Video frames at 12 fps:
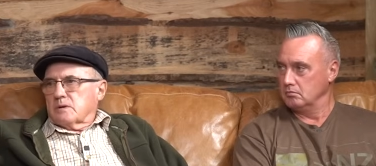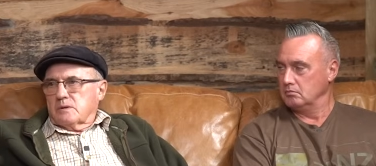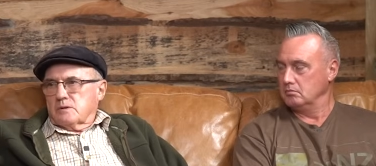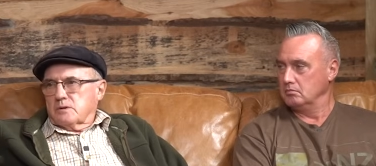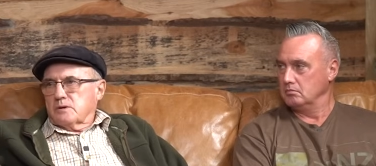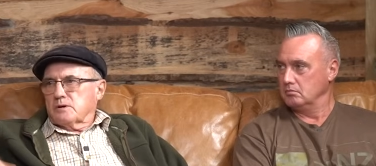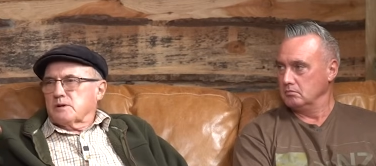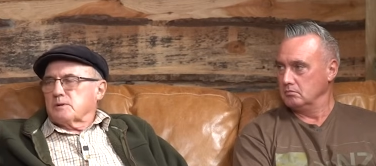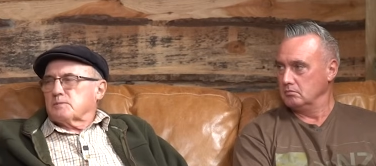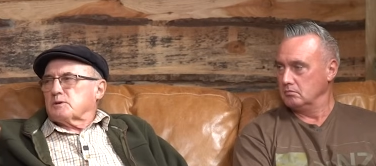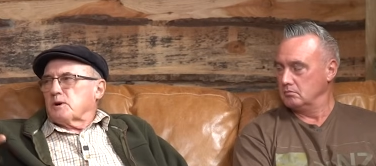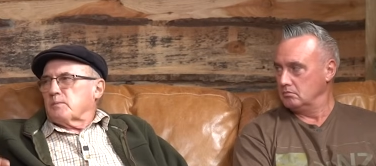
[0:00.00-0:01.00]
Speaker 1: the
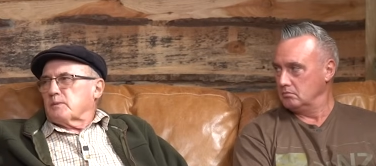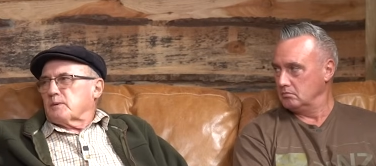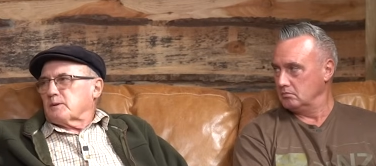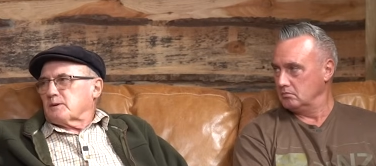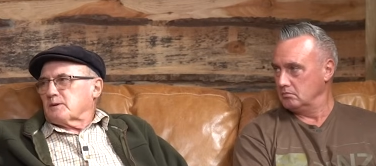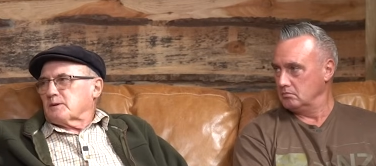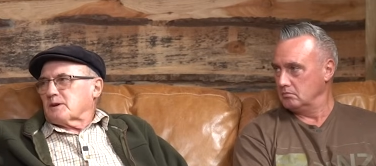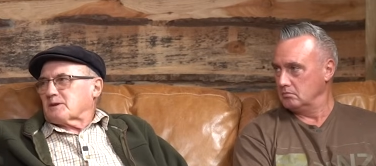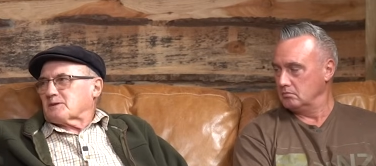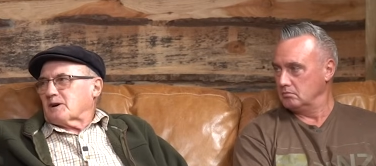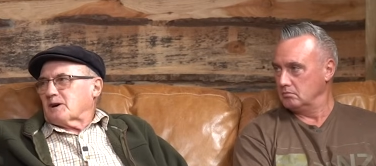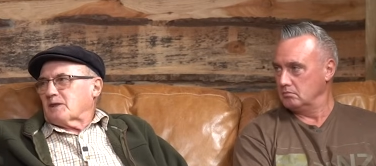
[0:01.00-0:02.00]
turnip chopper and
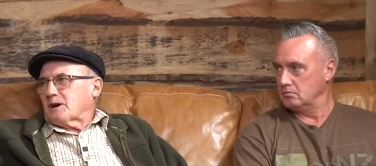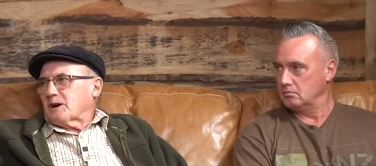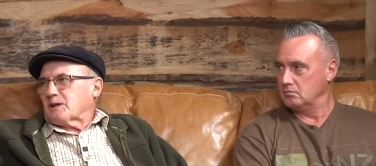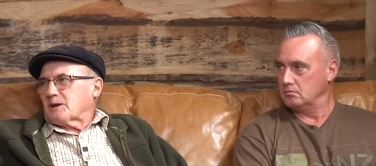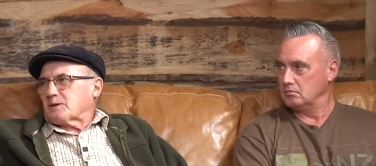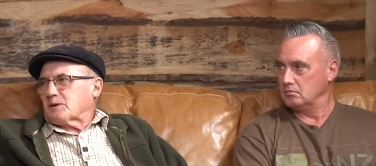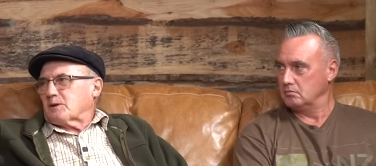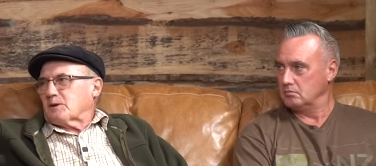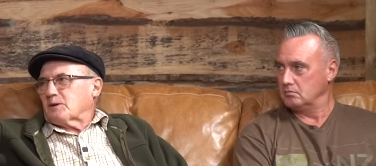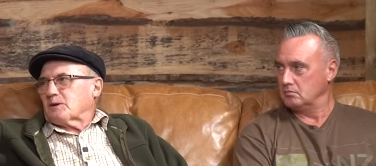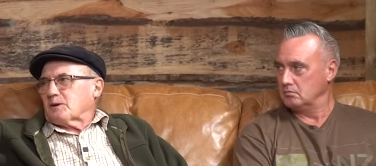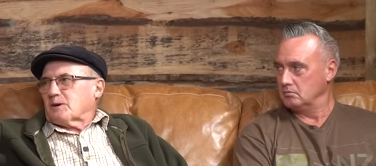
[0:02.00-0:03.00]
things like that. That
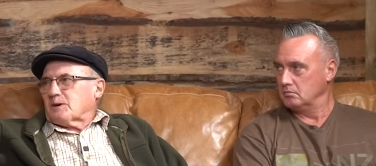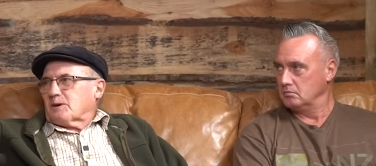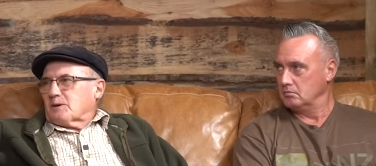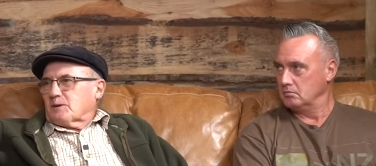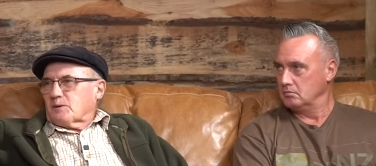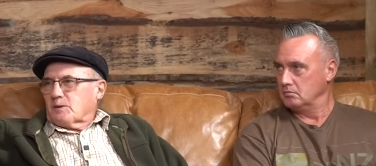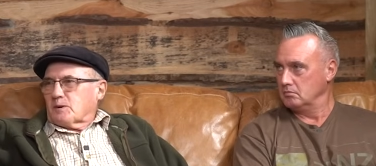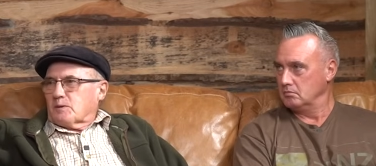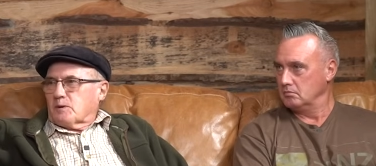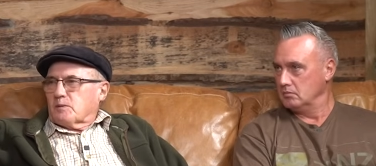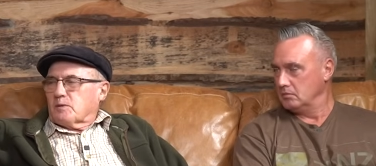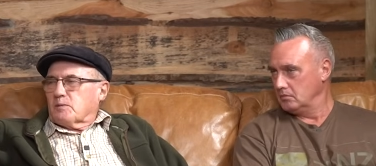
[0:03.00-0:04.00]
all we,
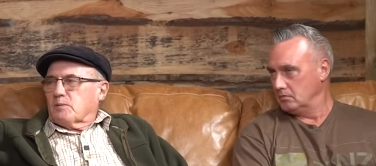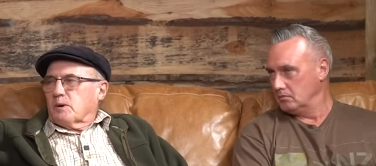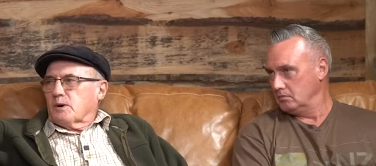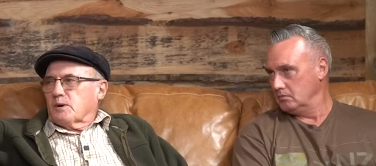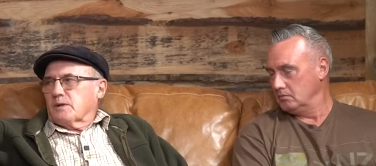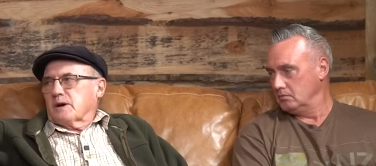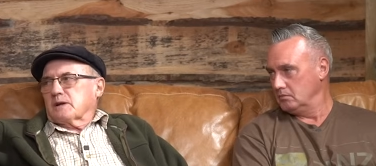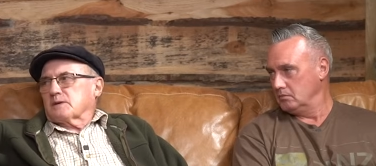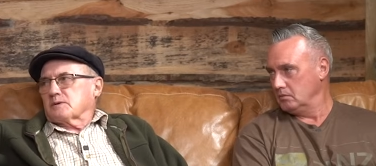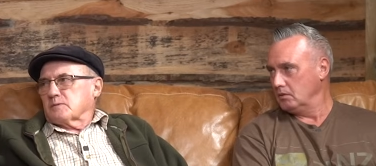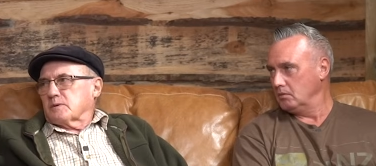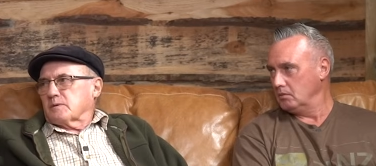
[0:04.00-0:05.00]
we, we bought that
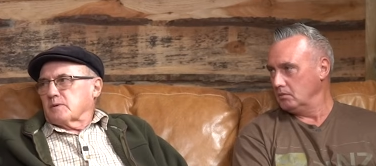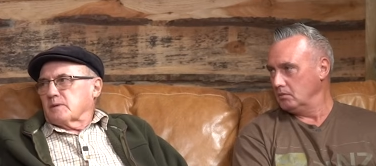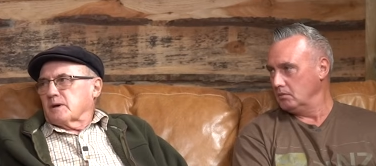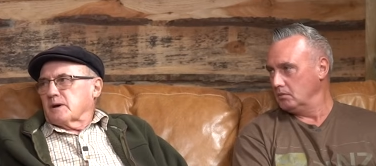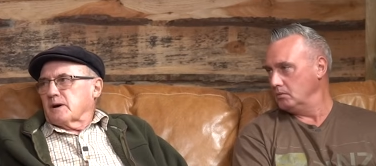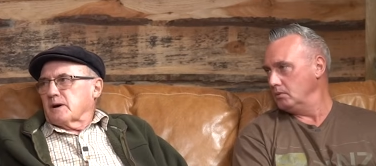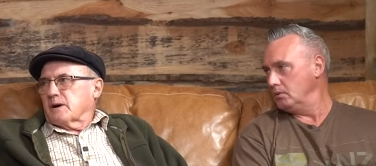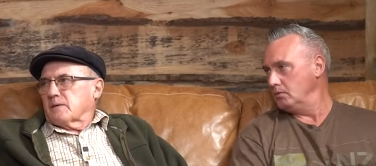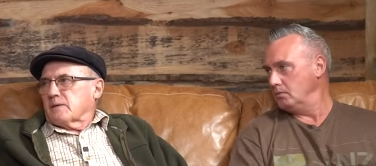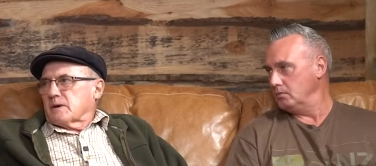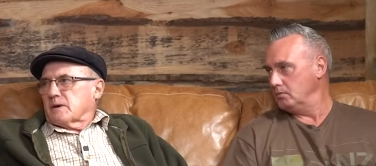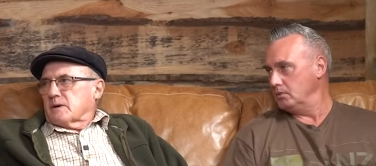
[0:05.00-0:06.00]
as we were there.
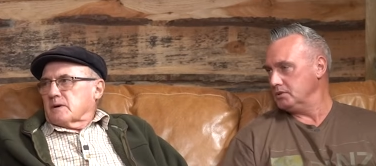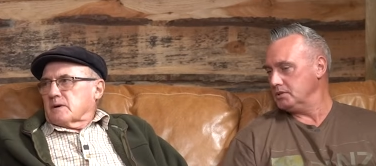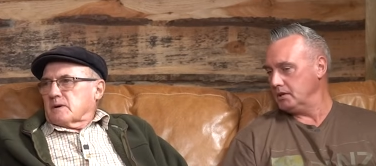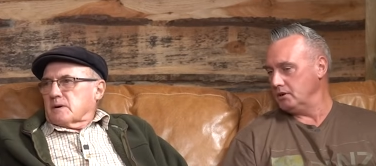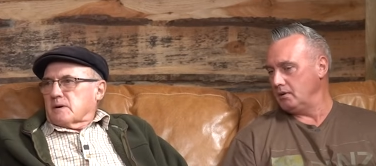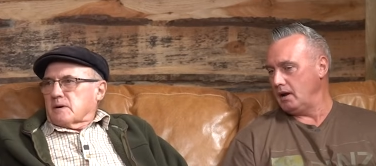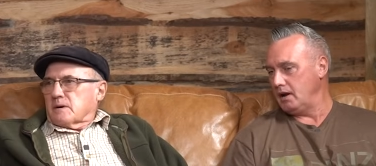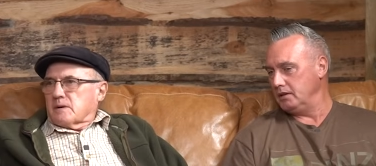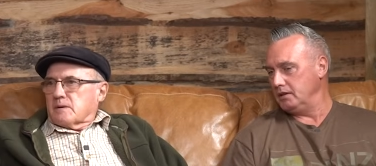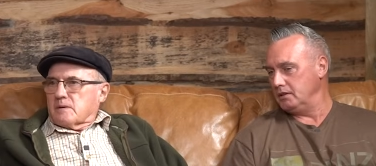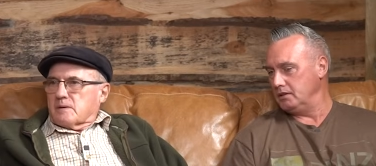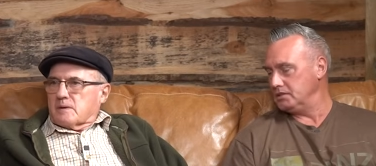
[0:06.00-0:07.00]
Speaker 2: Was the
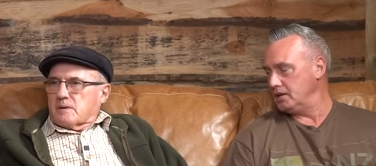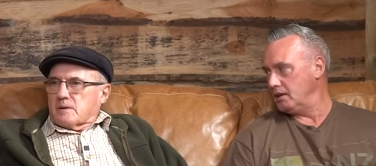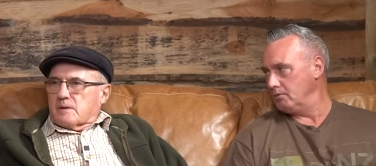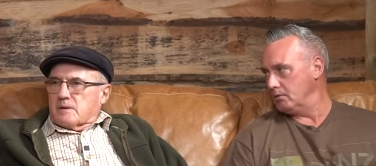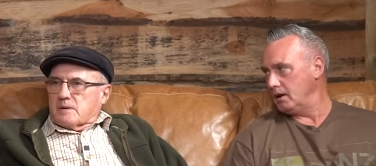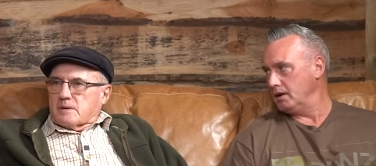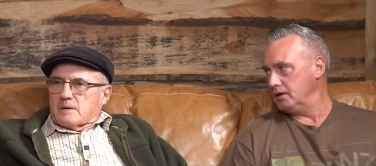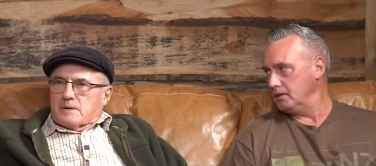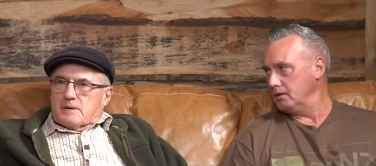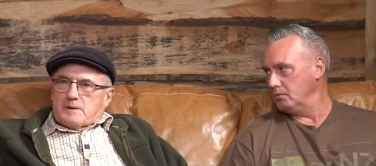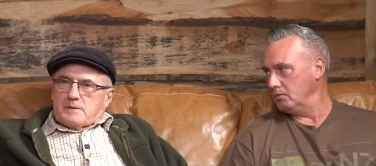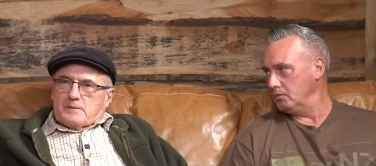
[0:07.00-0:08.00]
grinder the same grinder
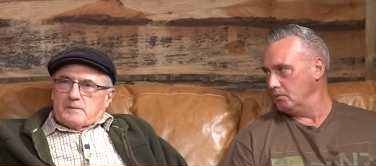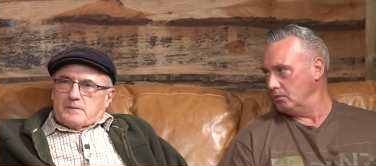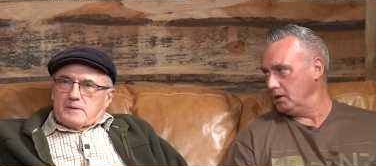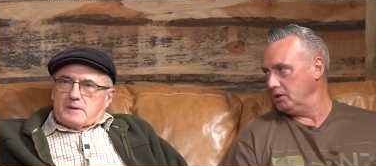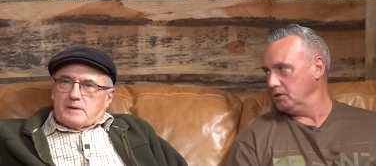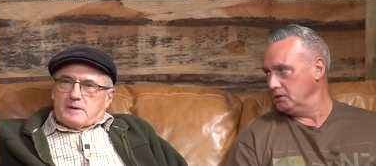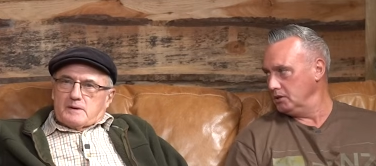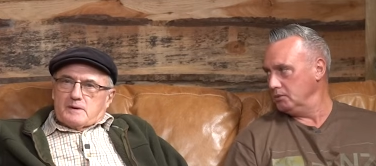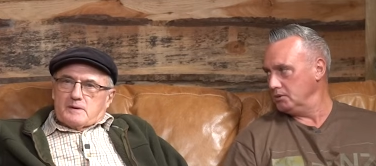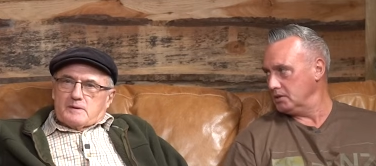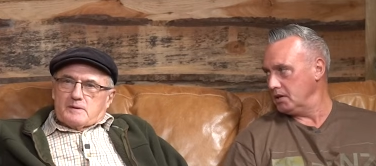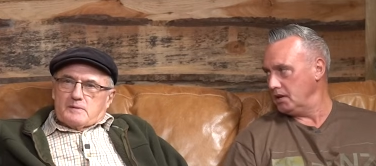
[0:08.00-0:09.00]
that we
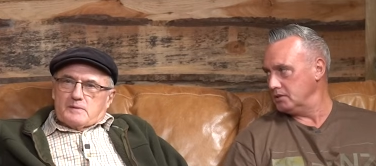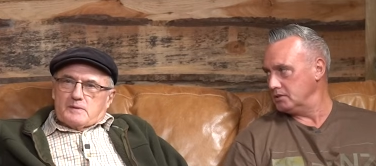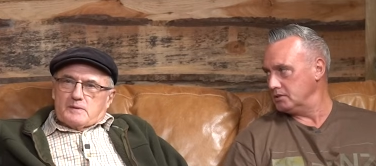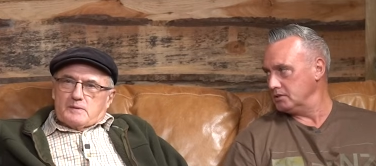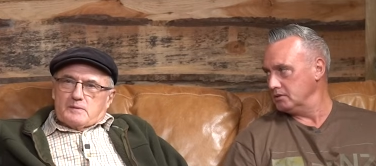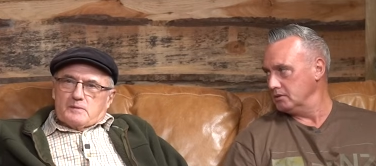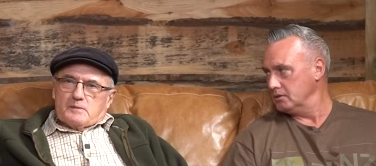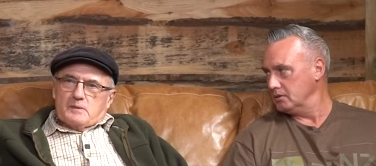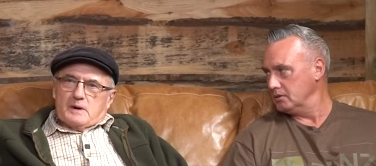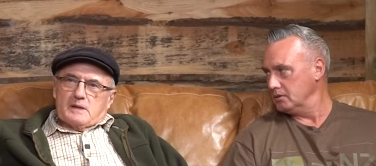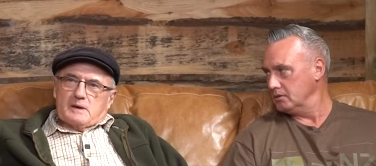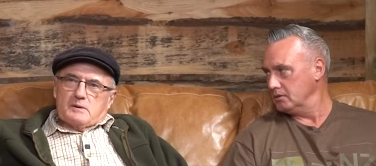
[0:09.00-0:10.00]
knew as
Speaker 1: kids?
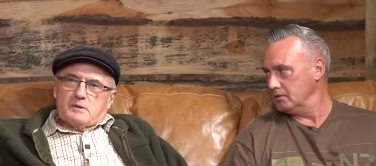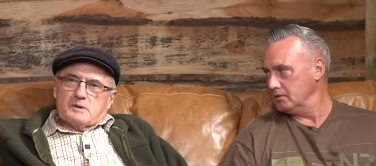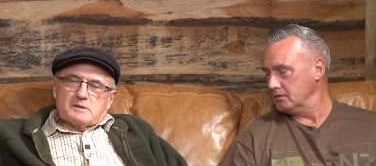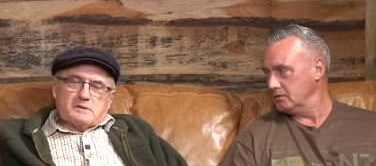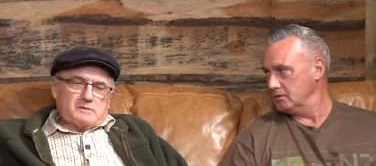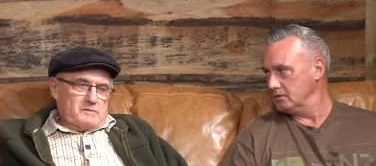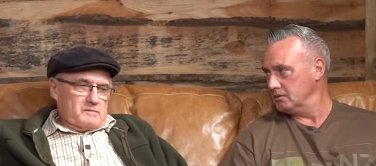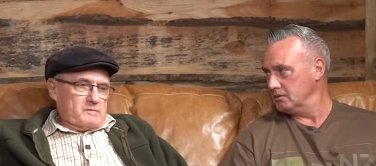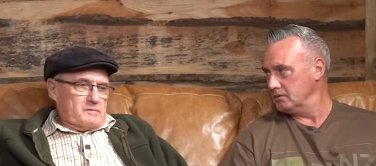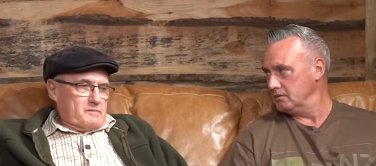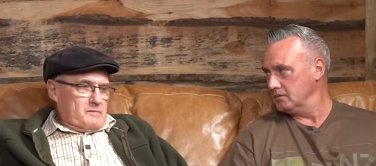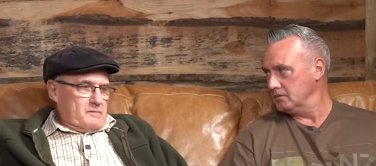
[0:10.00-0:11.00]
Well, it was
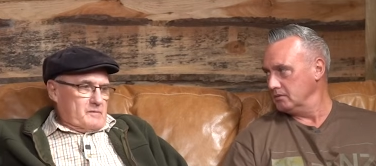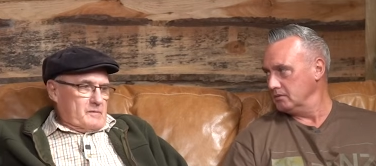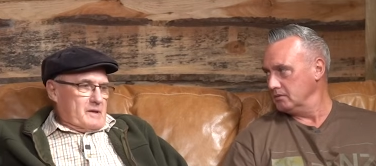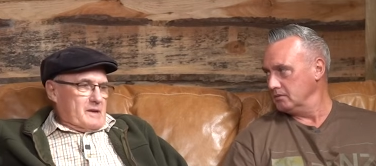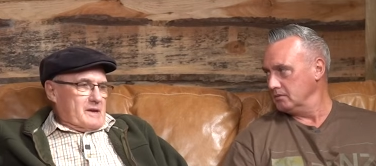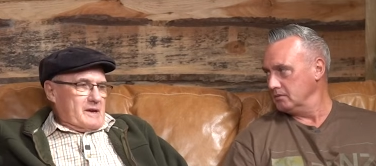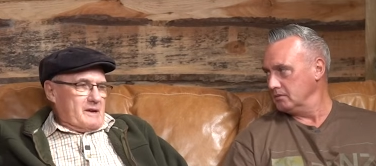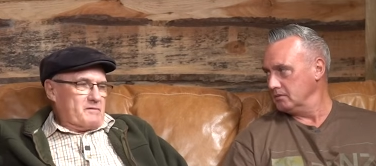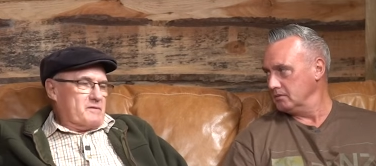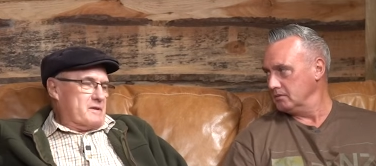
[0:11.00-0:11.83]
if,